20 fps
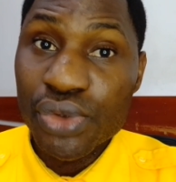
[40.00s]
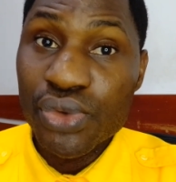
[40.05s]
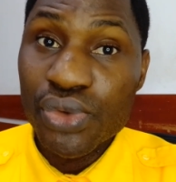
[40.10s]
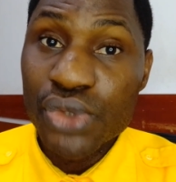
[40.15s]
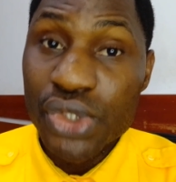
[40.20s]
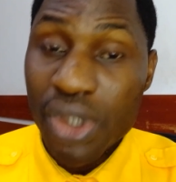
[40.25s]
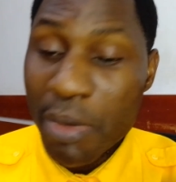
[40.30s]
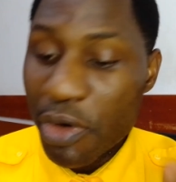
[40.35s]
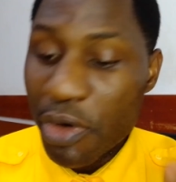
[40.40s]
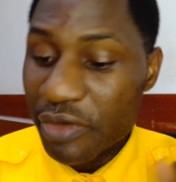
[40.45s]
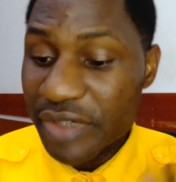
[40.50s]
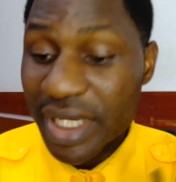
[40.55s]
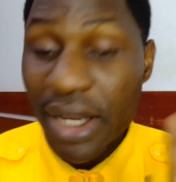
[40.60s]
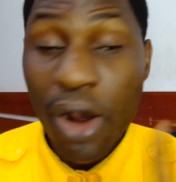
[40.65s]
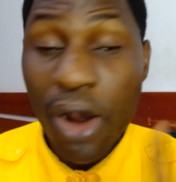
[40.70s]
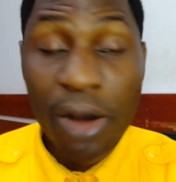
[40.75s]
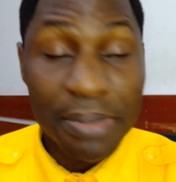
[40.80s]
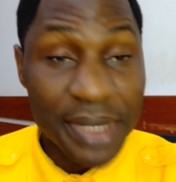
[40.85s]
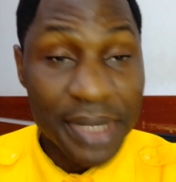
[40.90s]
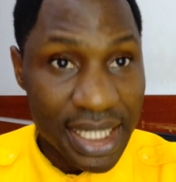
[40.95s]
you some of the
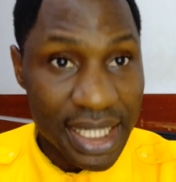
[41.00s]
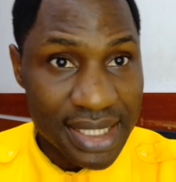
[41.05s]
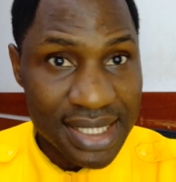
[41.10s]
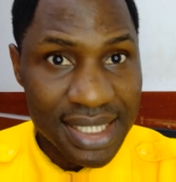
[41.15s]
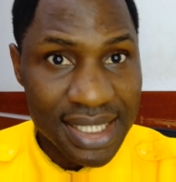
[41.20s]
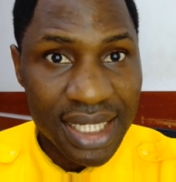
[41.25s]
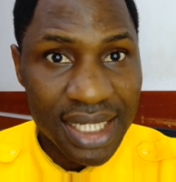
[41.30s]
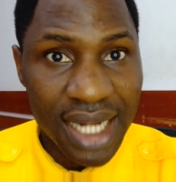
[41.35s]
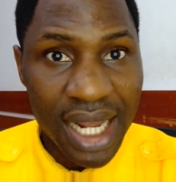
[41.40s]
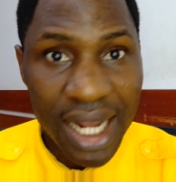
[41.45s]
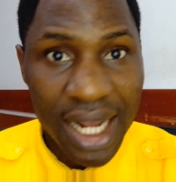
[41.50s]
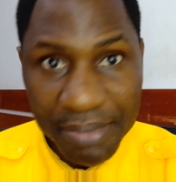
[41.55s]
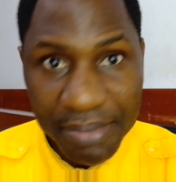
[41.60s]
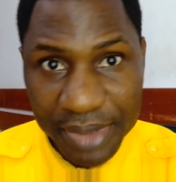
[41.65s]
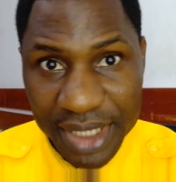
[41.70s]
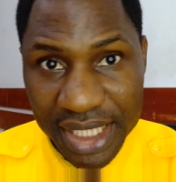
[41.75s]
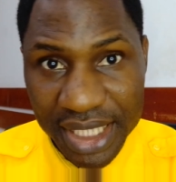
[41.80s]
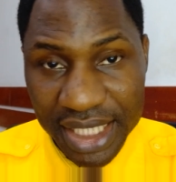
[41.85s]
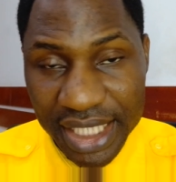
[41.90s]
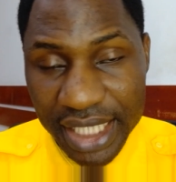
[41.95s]
updates that are
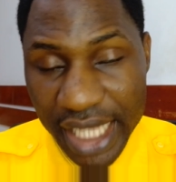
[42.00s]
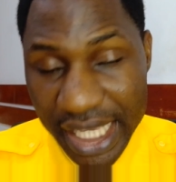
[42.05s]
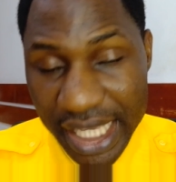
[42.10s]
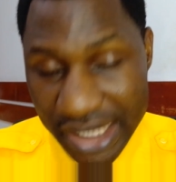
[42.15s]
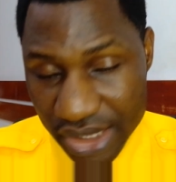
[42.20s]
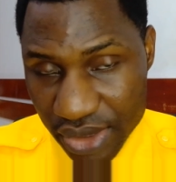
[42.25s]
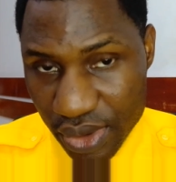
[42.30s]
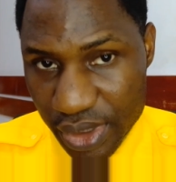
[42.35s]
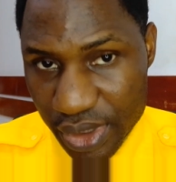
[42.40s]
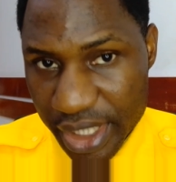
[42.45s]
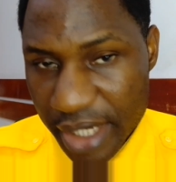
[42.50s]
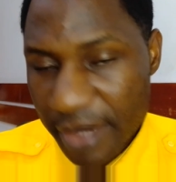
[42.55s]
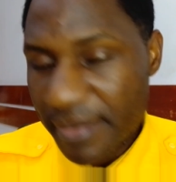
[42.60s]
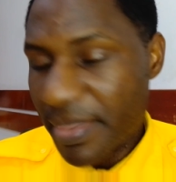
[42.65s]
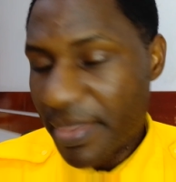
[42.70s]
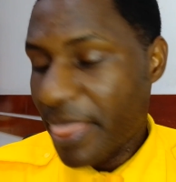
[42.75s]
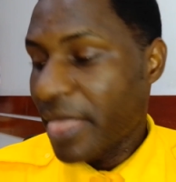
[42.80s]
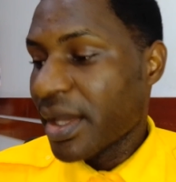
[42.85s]
happening in Estonia.